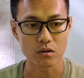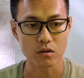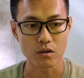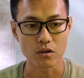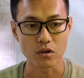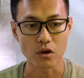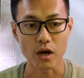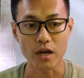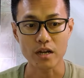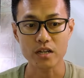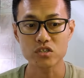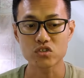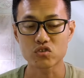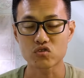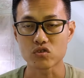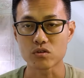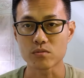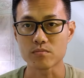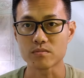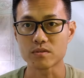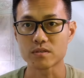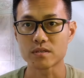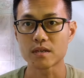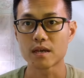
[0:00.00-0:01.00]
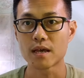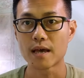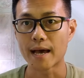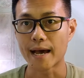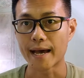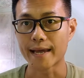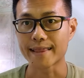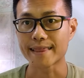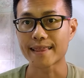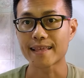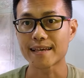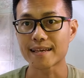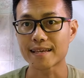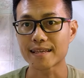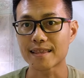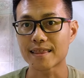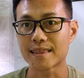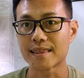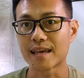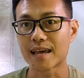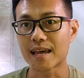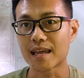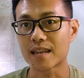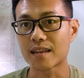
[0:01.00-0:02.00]
other streams, I
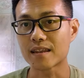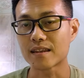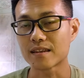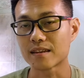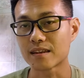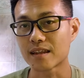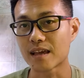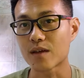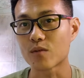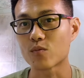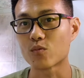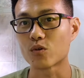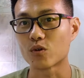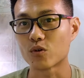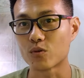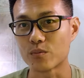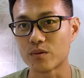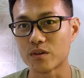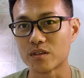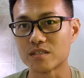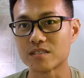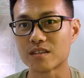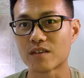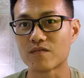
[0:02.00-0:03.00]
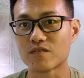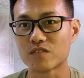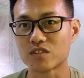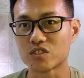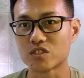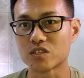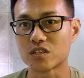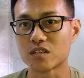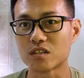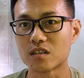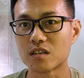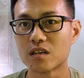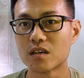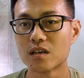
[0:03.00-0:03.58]
think then that will be sufficient.